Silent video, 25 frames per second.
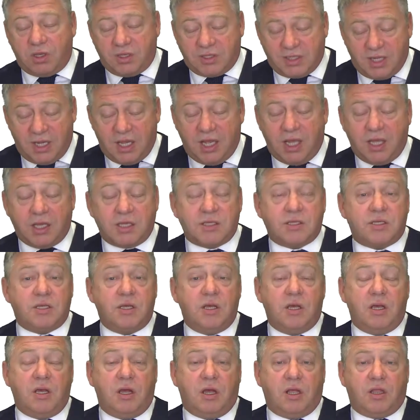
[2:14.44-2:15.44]
takes
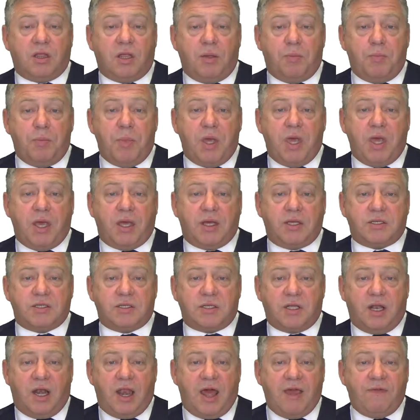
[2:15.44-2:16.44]
that makes
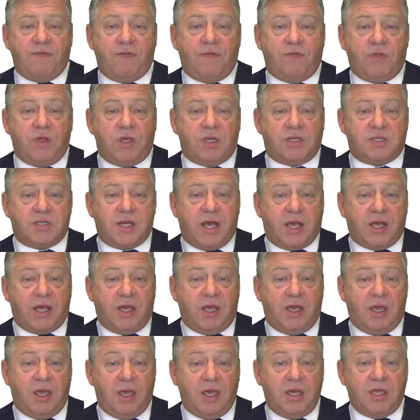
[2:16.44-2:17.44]
the life of the
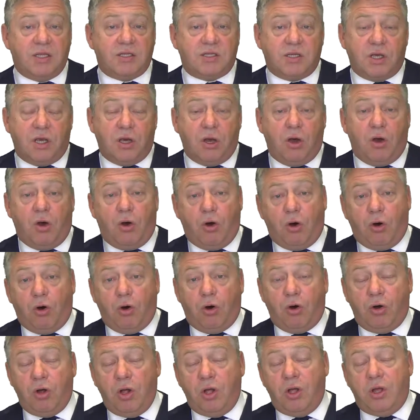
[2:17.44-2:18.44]
attacker easier
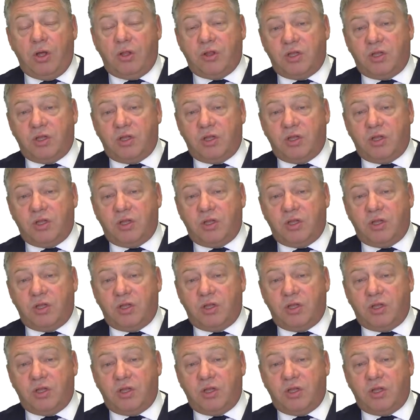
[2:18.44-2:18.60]
or